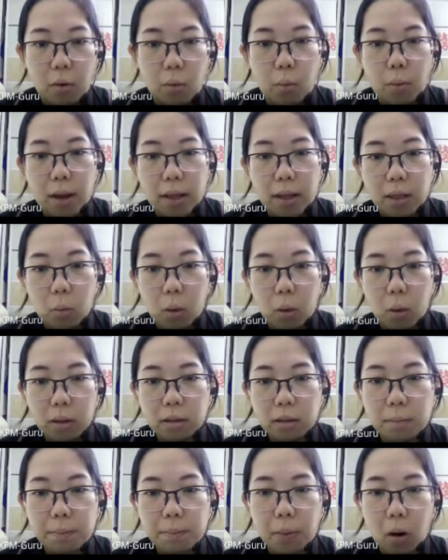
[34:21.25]
When the
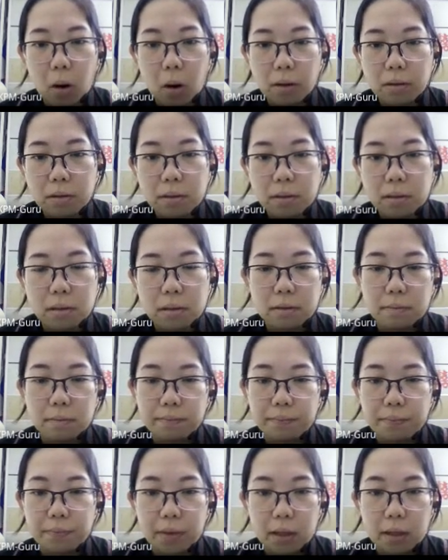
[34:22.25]
water boils,
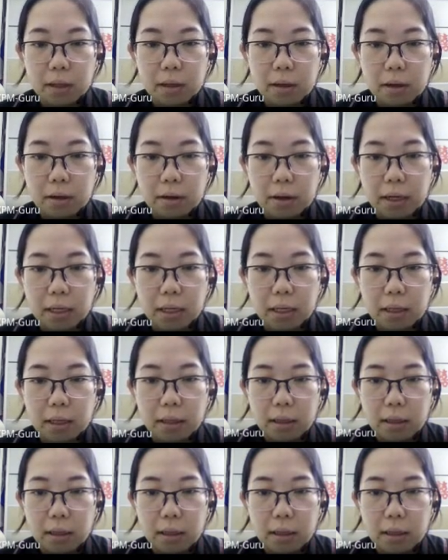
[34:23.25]
all right,